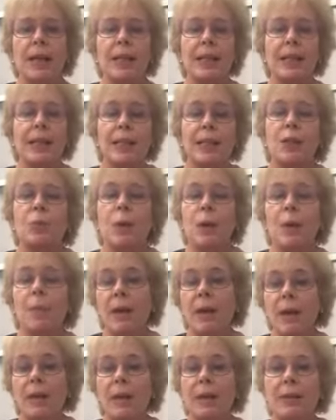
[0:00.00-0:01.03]
clearly we're
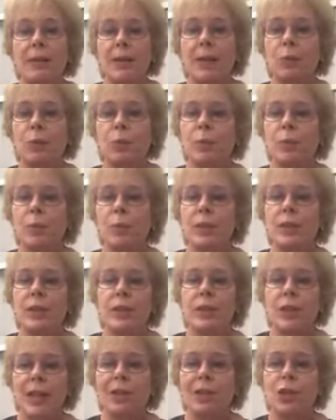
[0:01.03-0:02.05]
making that woman
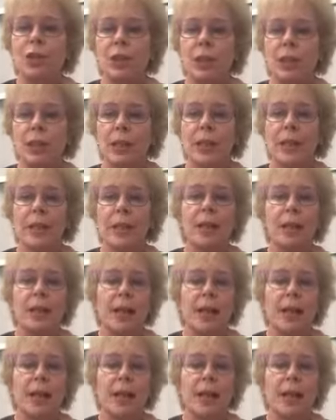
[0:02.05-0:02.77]
intentionally